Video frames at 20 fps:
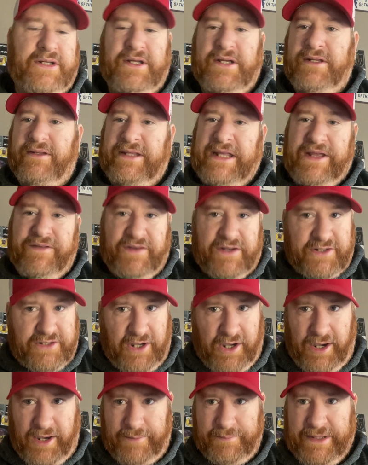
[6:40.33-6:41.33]
leave a
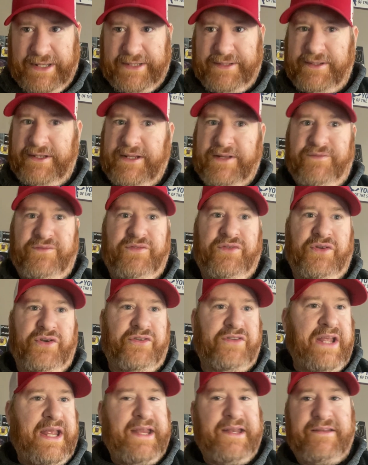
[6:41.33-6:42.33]
comment if
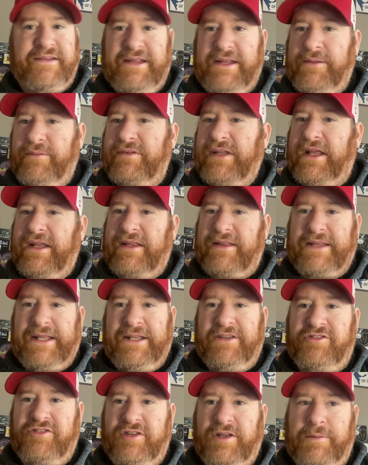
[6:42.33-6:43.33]
there's any teams that you
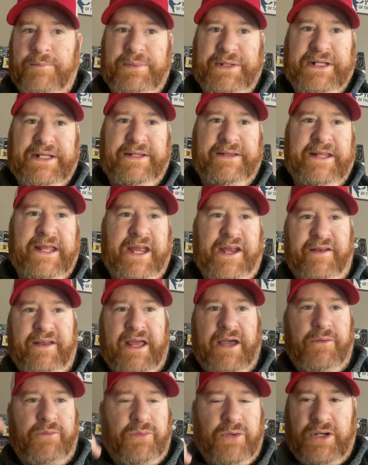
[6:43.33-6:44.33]
think should be in there
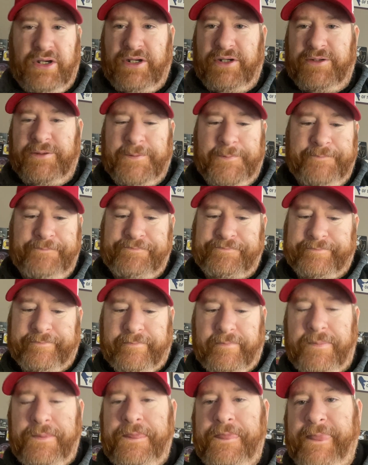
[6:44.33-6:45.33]
that weren't,
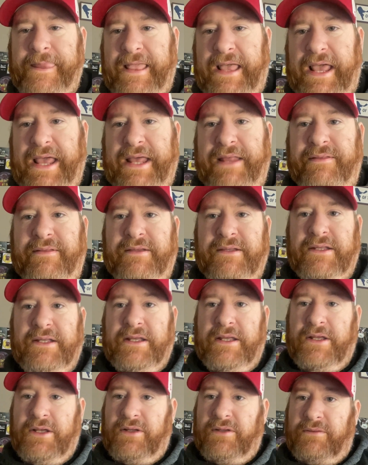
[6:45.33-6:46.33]
and
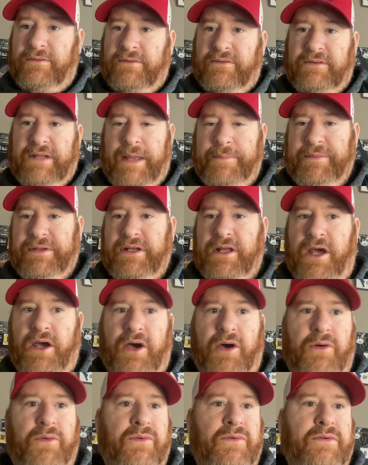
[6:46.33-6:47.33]
let me
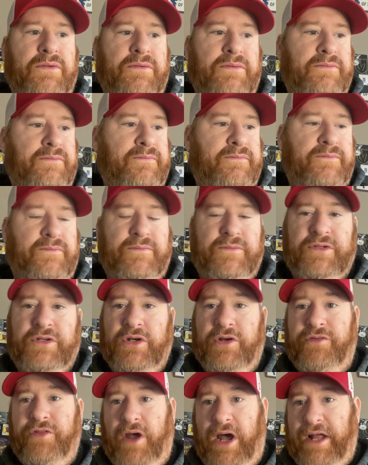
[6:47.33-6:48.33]
know
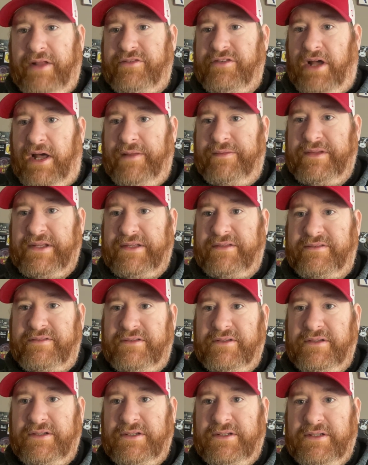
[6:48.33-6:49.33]
your thoughts on
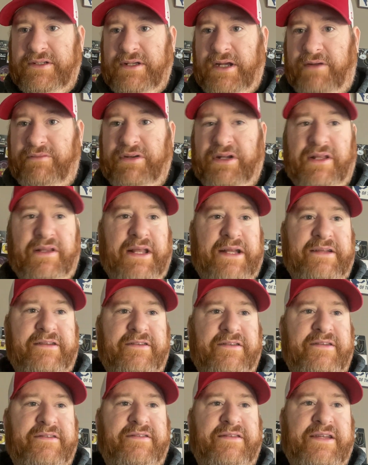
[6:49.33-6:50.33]
this. I really like
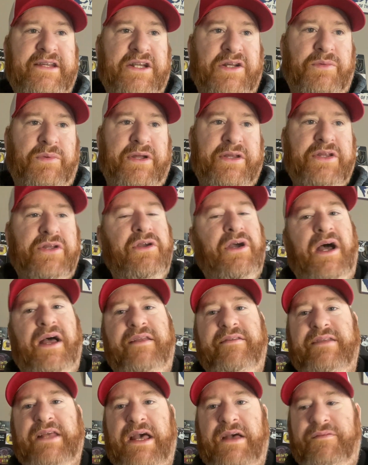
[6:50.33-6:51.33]
to hear what you
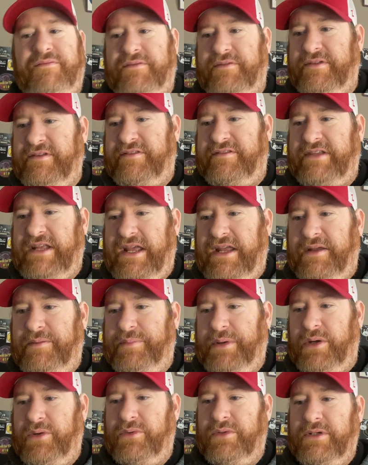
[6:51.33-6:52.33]
guys have to say
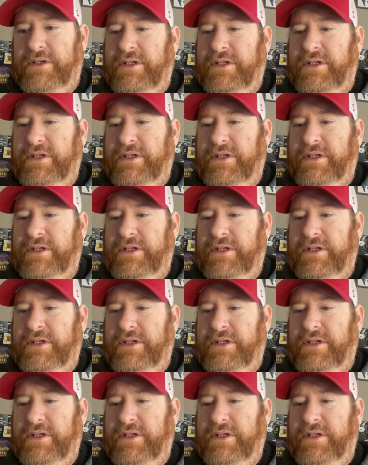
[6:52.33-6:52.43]
about